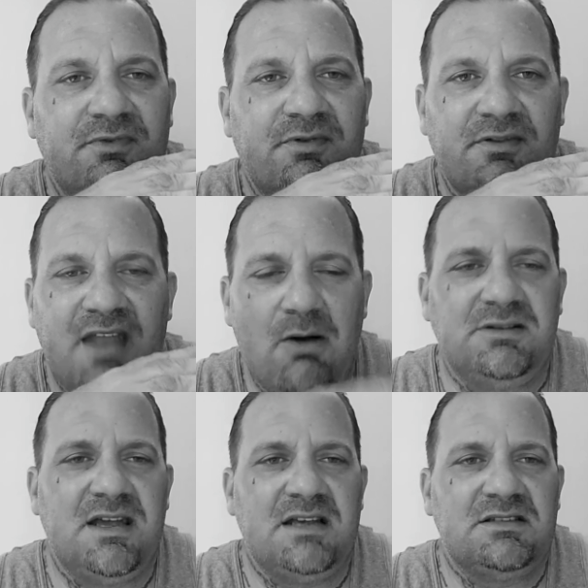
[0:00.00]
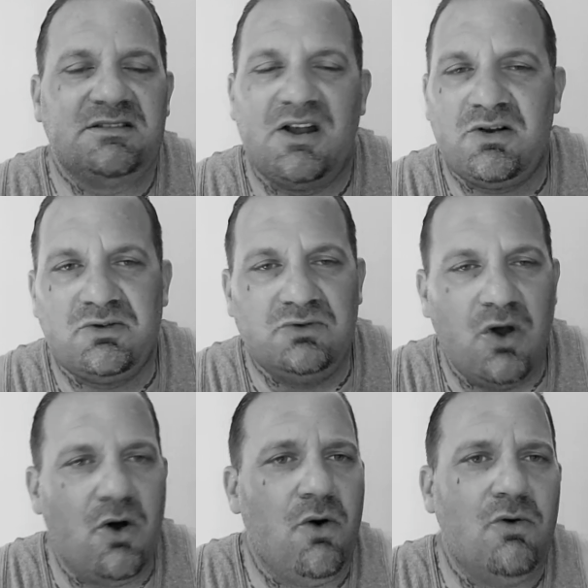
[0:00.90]
nowadays, they're
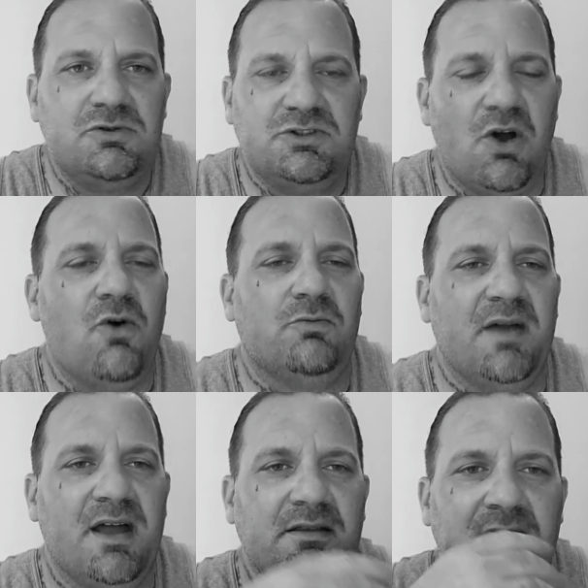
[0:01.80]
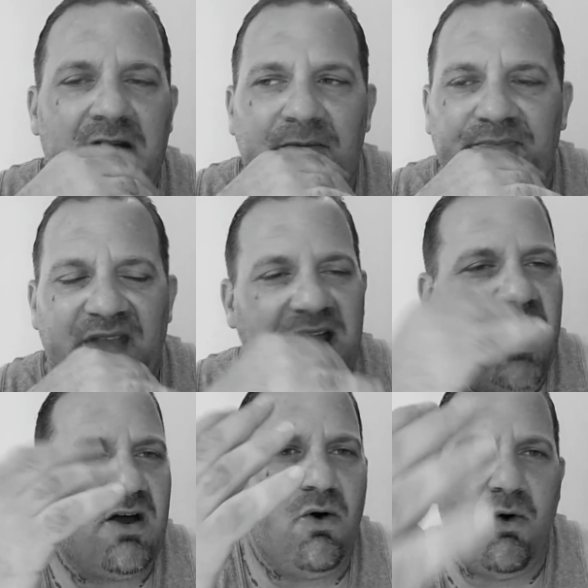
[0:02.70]
no joke, man. They got
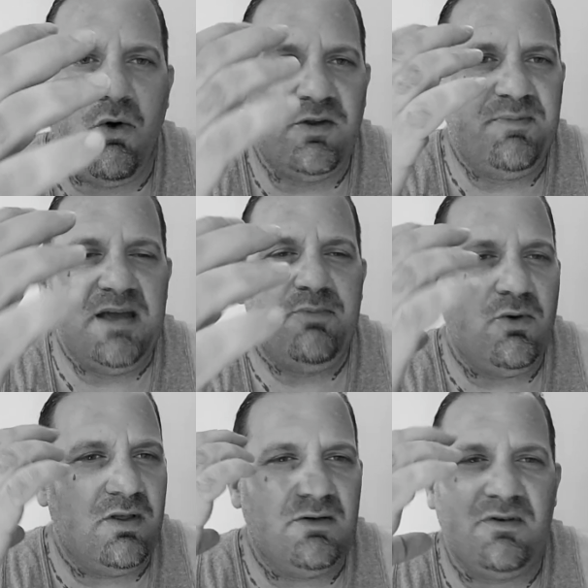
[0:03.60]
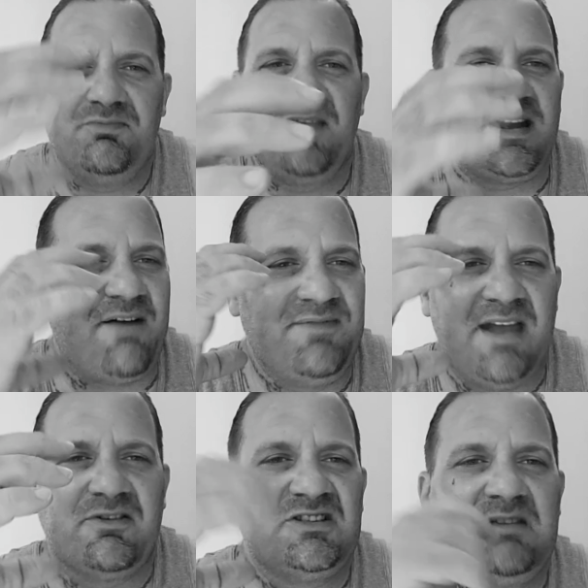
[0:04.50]
a hold of people like I've never
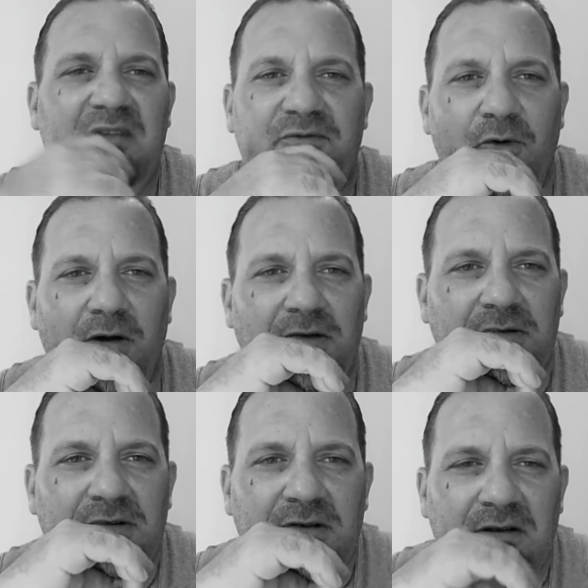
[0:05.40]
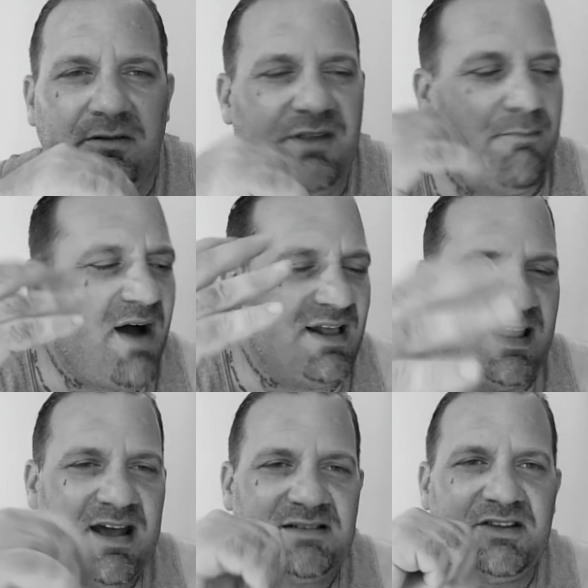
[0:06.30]
seen before. The
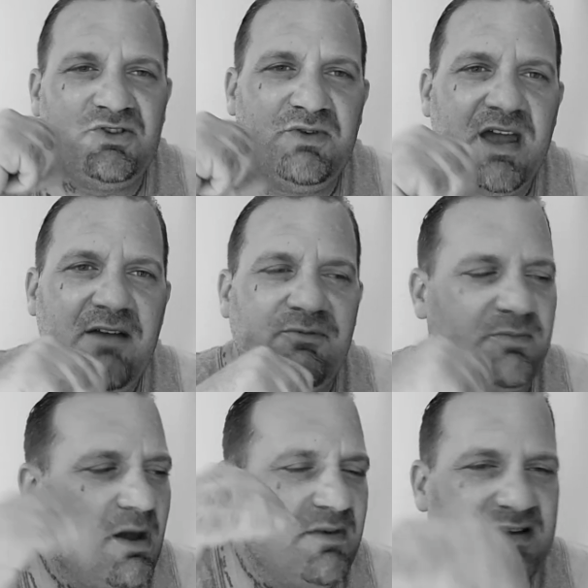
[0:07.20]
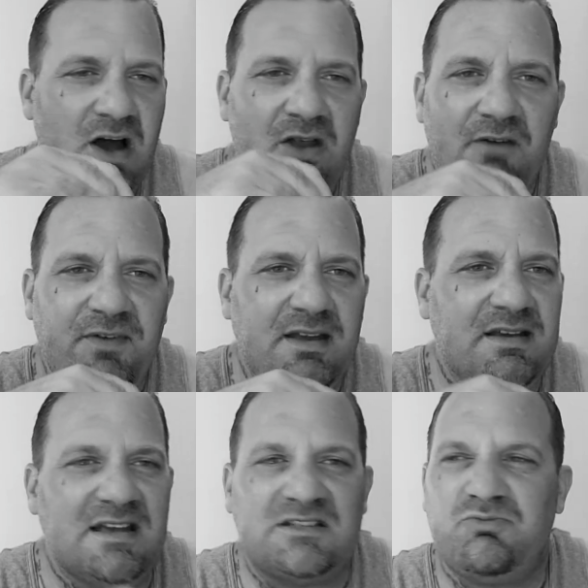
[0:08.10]
Baily that you get from coming down off it
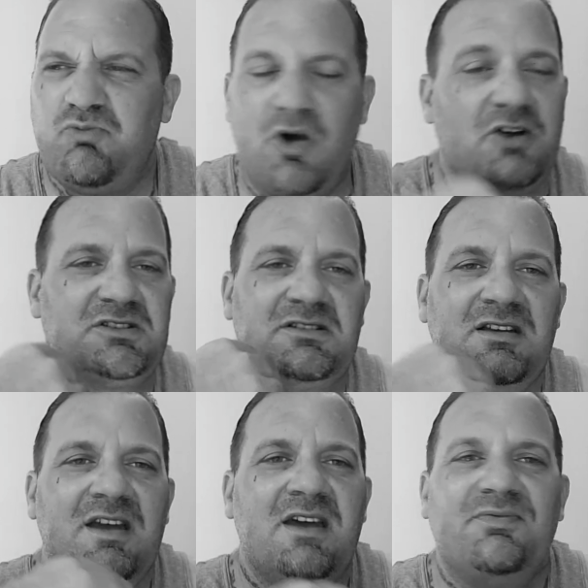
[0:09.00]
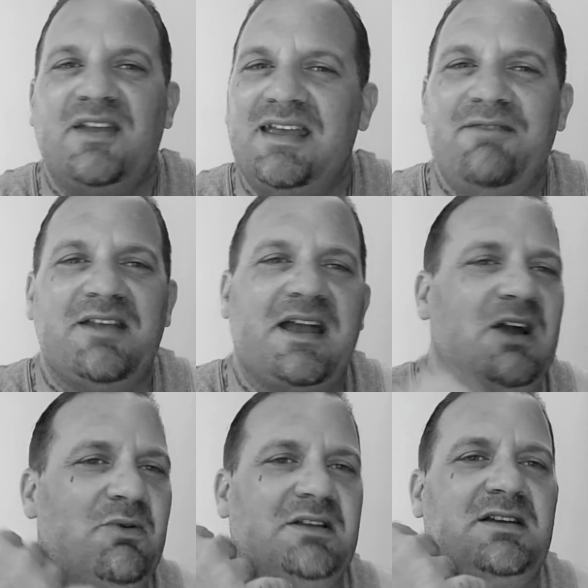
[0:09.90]
is worse than even a
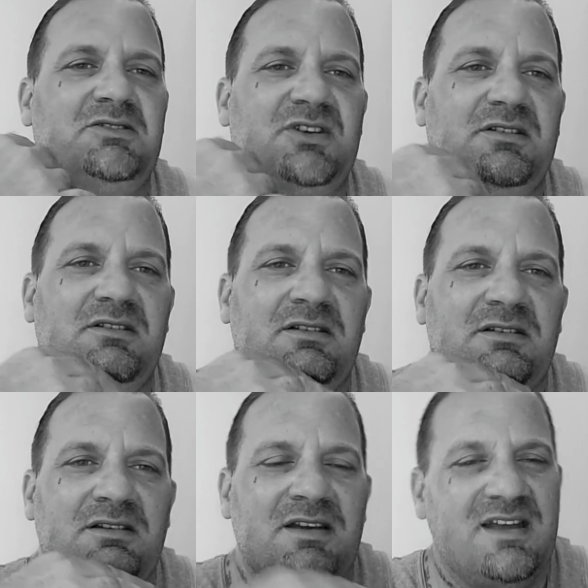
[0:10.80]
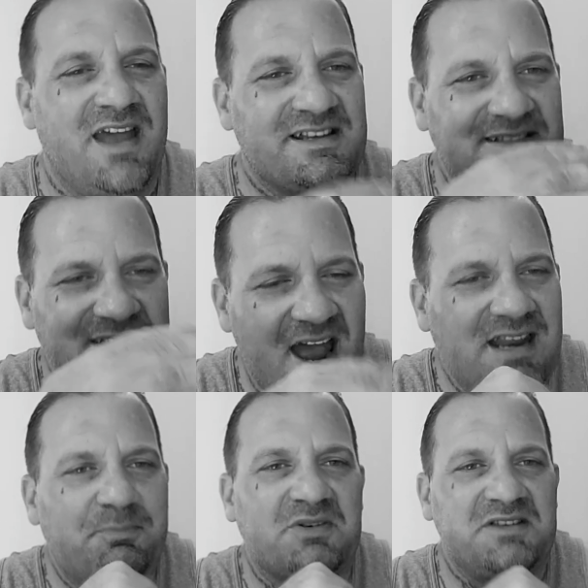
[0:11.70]
heroin addiction. It's
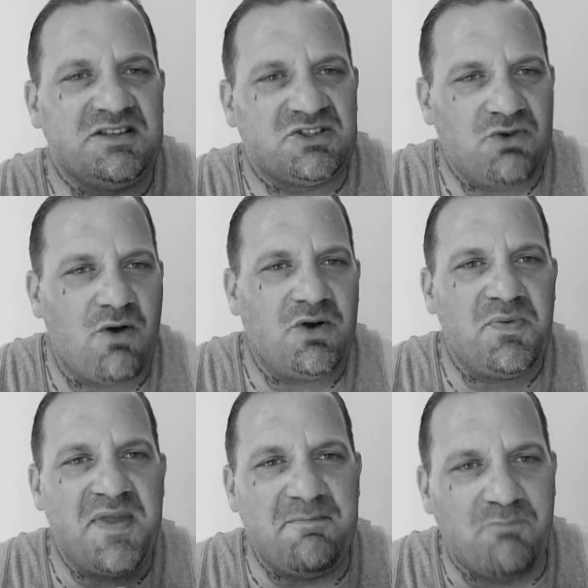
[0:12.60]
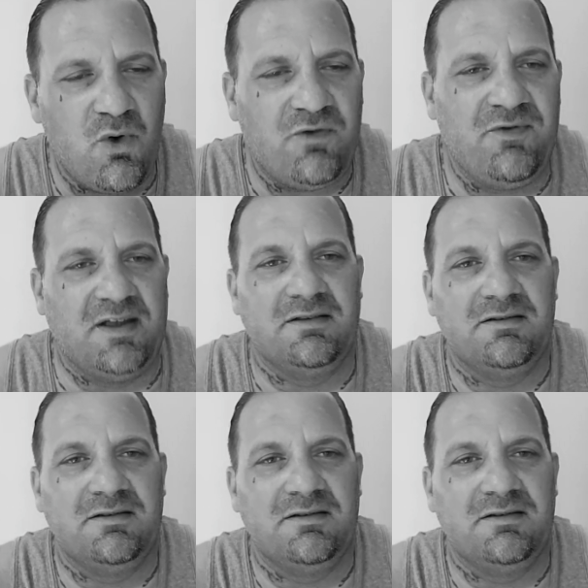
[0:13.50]
90% stronger than morphine.